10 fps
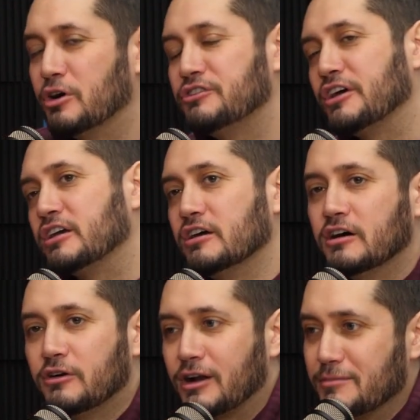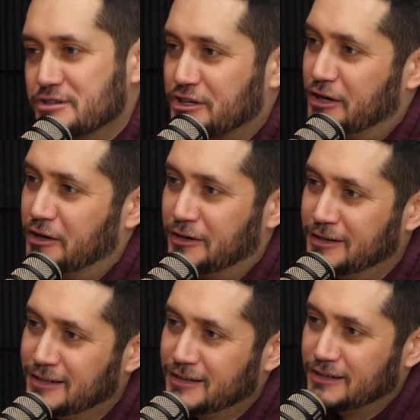Where he's like, you know what, I'm just gonna
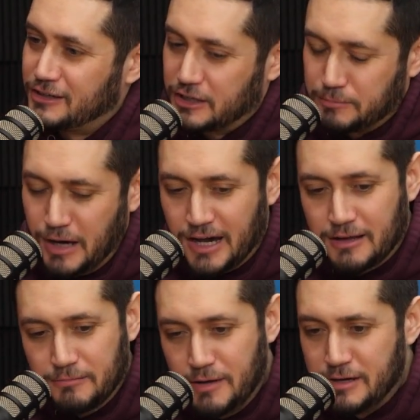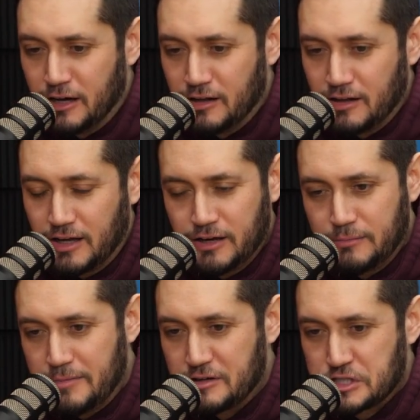kick back and maybe I'll
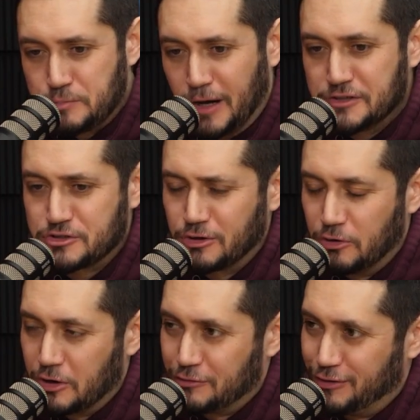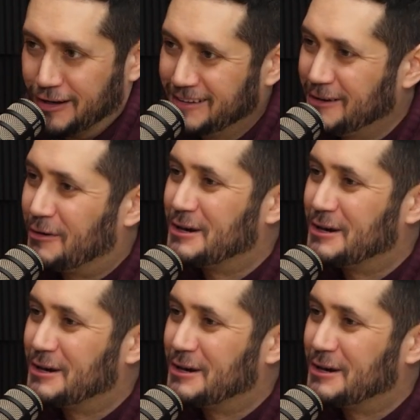sponsor an orphan. You don't